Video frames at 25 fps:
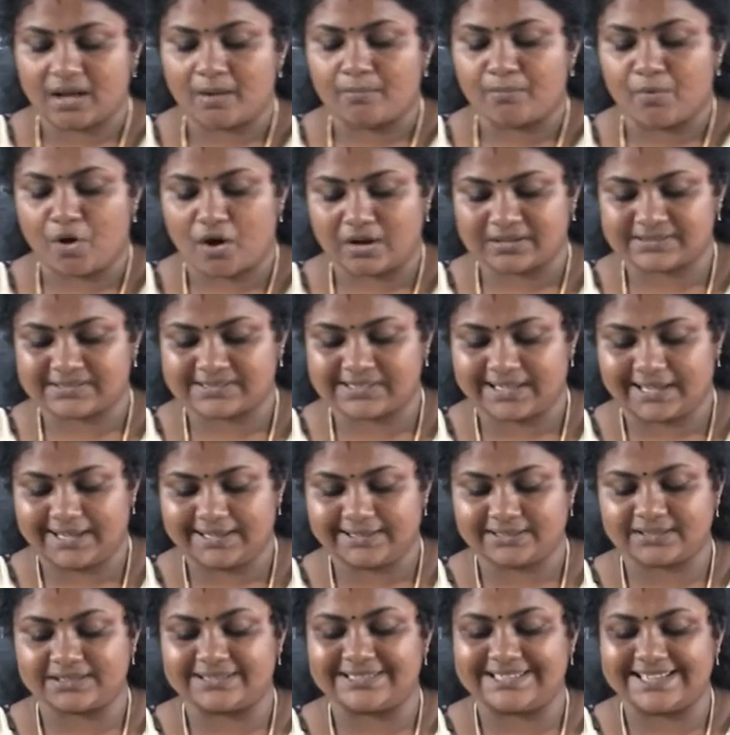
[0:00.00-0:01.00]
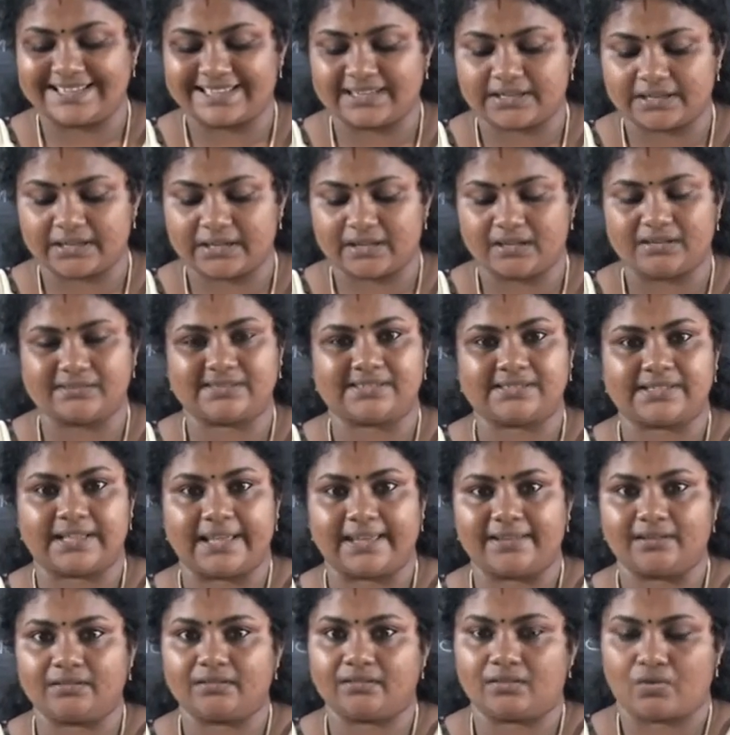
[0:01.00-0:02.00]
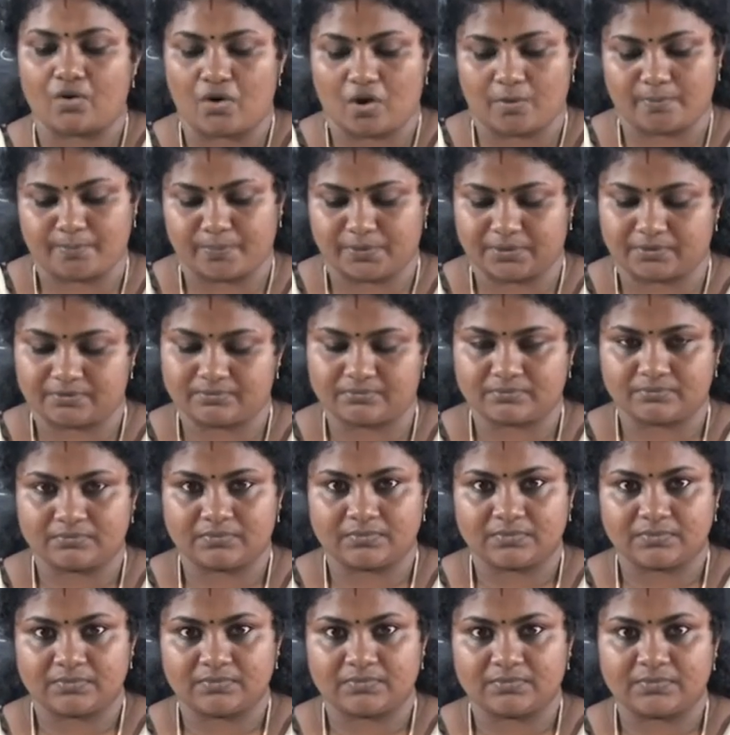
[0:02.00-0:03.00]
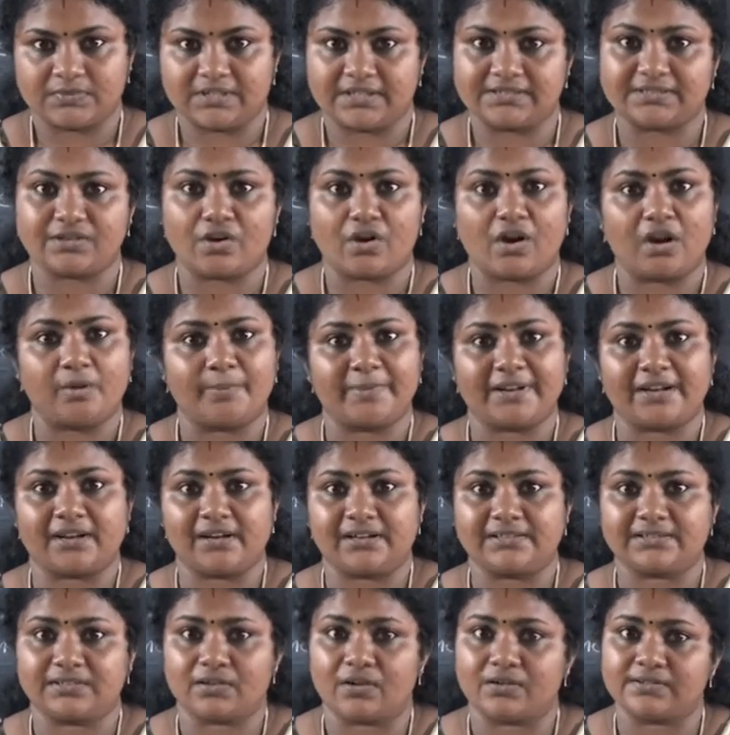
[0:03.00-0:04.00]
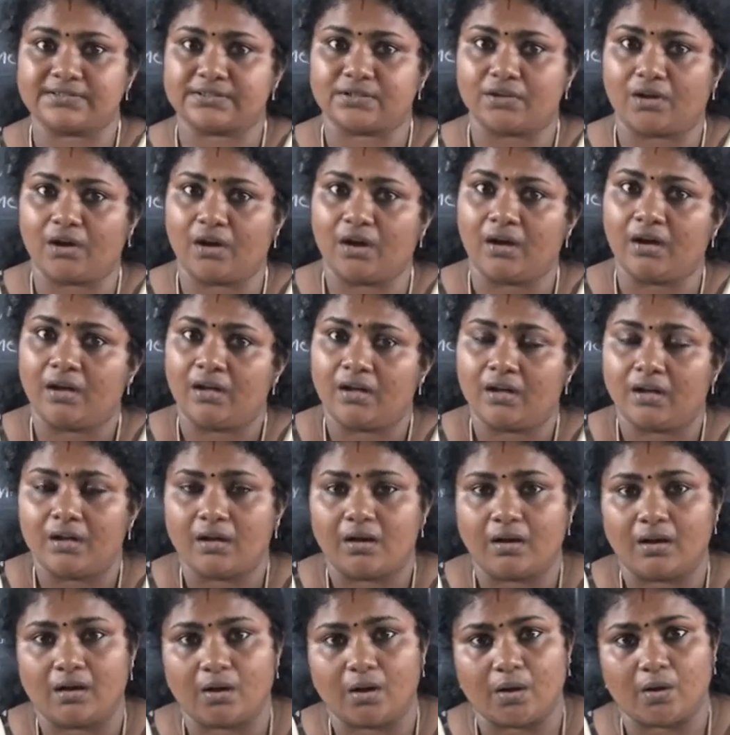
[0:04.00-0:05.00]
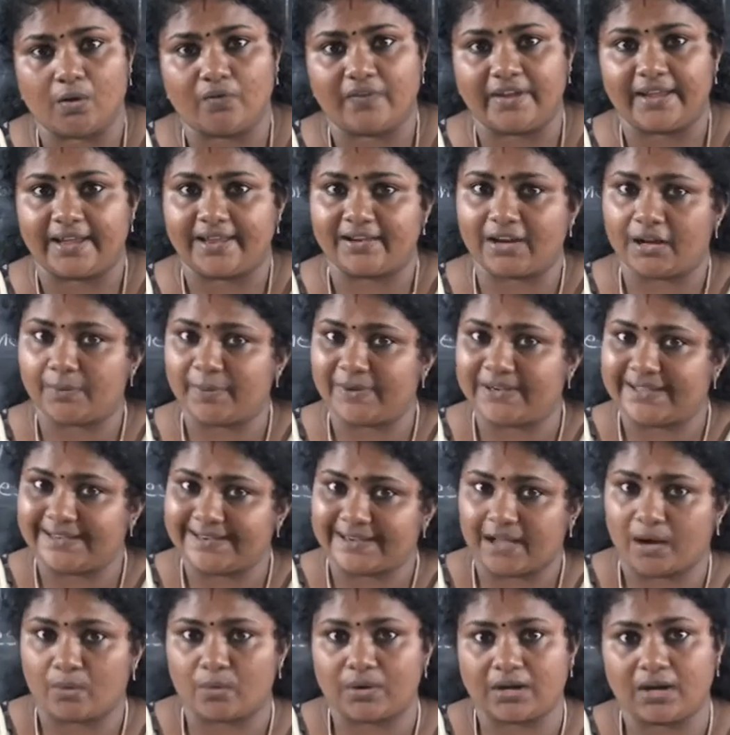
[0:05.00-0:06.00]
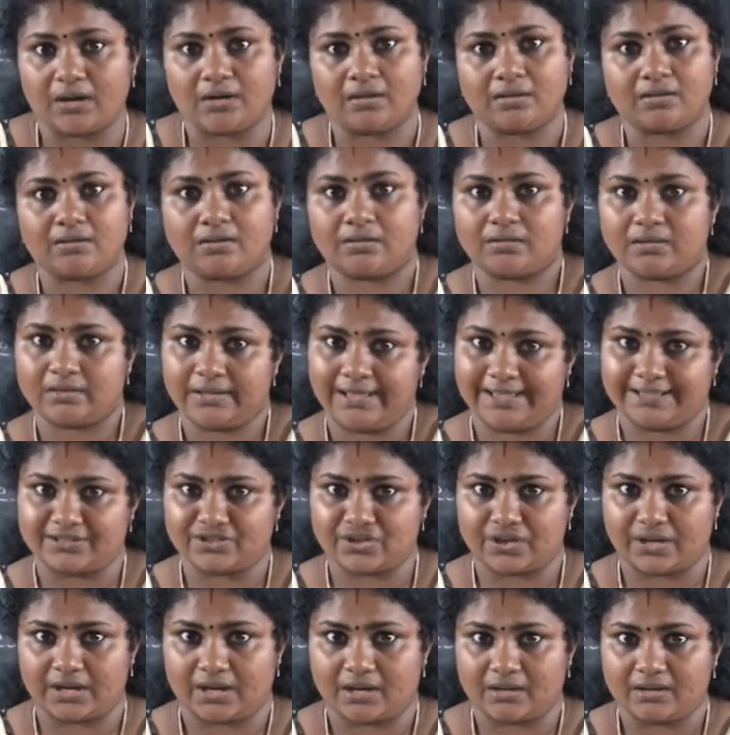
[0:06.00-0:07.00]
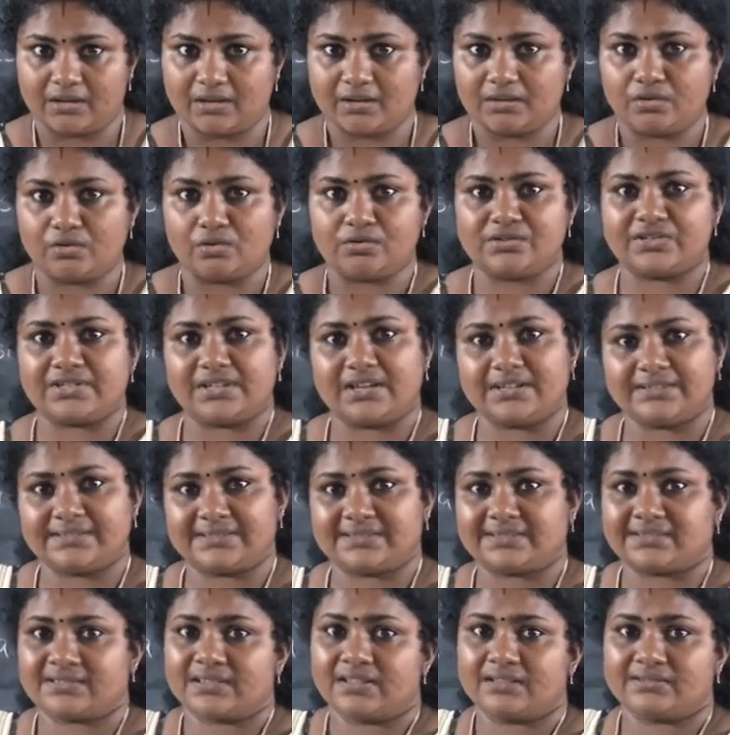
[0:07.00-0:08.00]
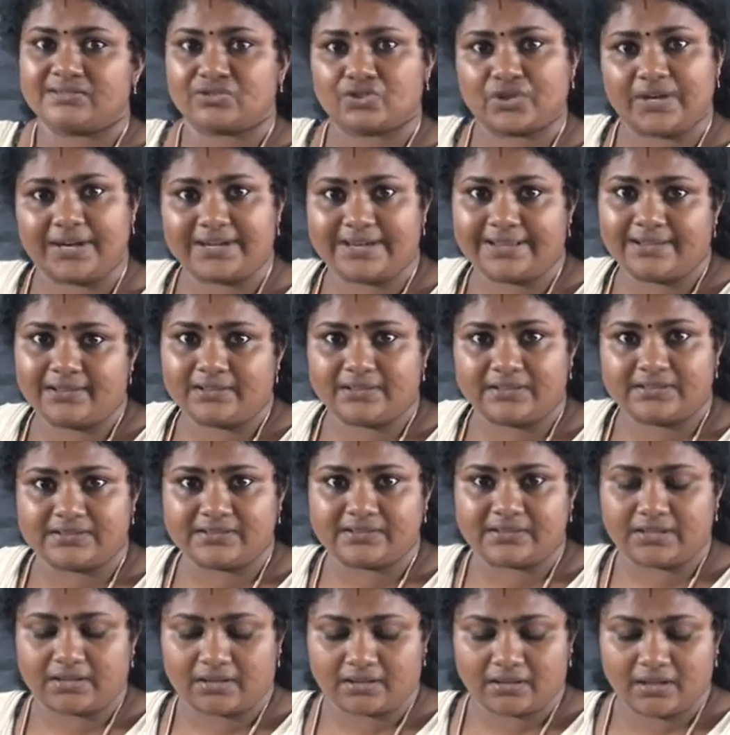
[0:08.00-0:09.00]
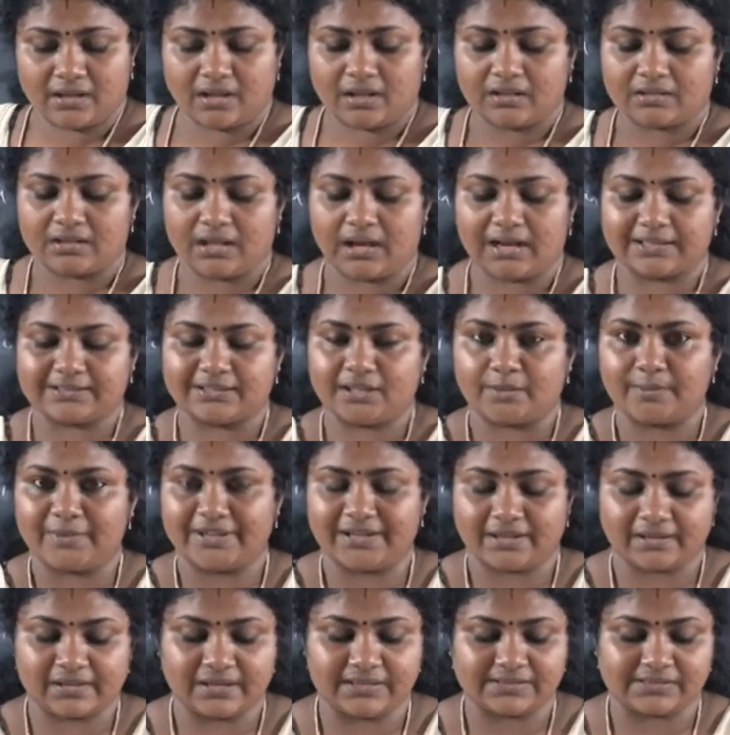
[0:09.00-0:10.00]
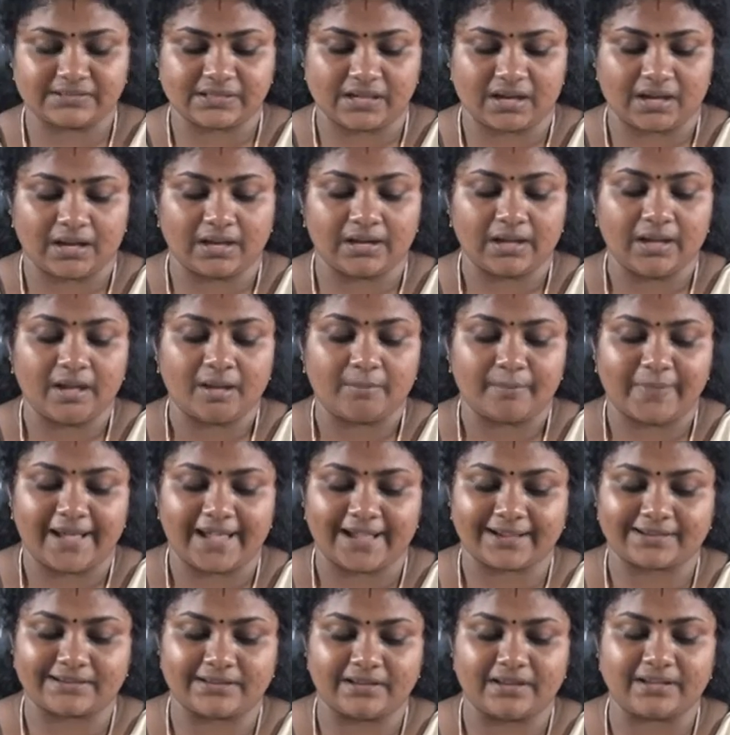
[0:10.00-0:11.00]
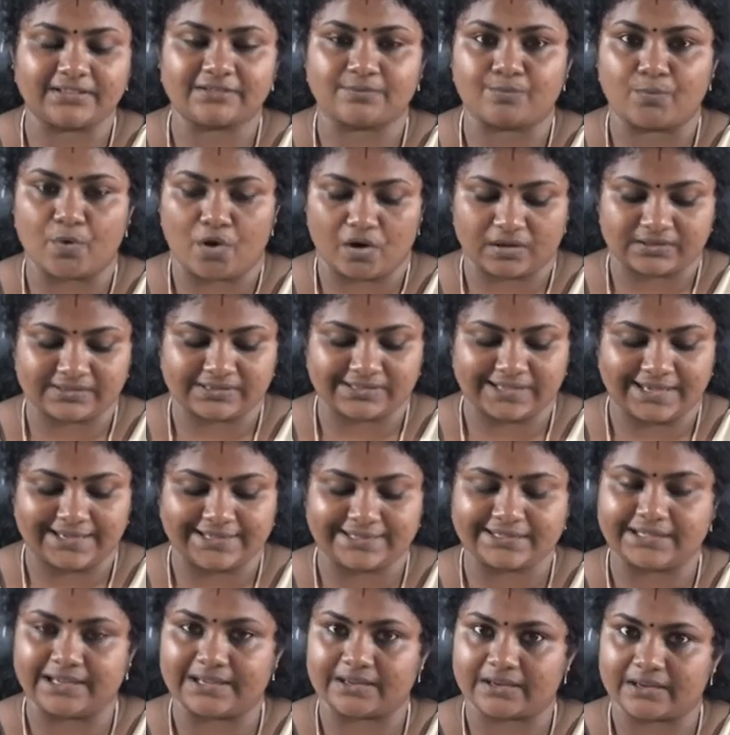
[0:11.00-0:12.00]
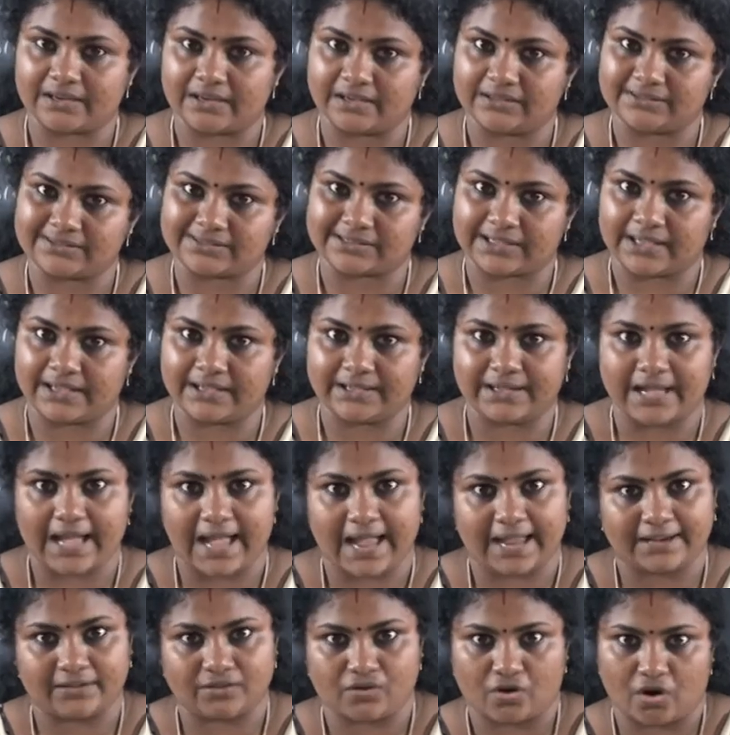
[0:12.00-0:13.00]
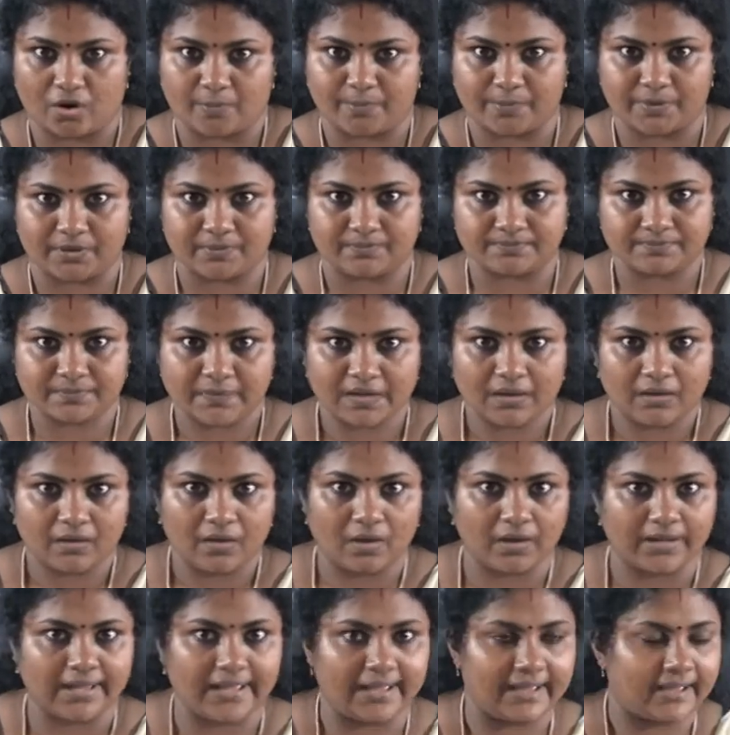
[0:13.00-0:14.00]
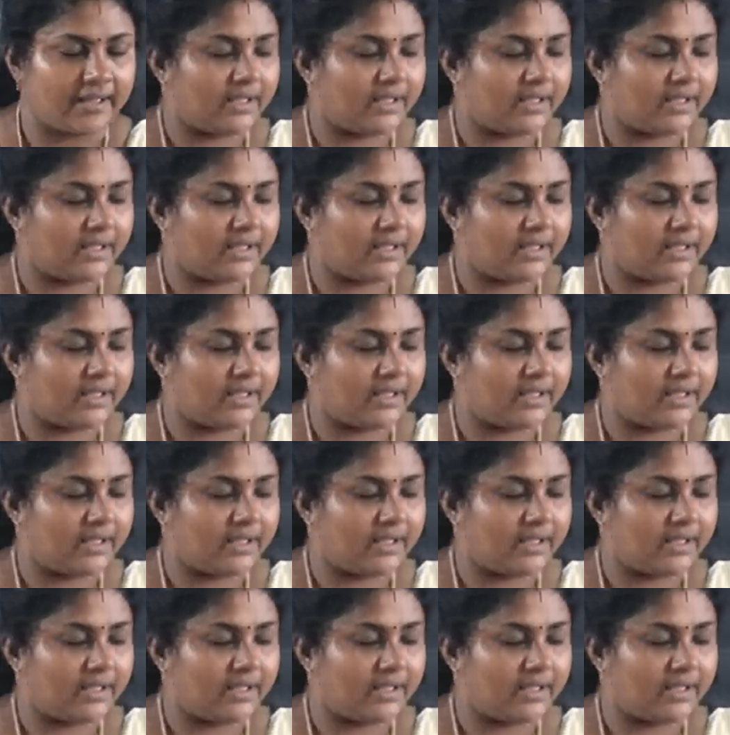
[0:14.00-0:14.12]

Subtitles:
bauxite, nickel, zinc, copper. These all minerals also available in our Asia. You just study this thing. The other minerals are manganese, bauxite, nickel, zinc and copper. Okay,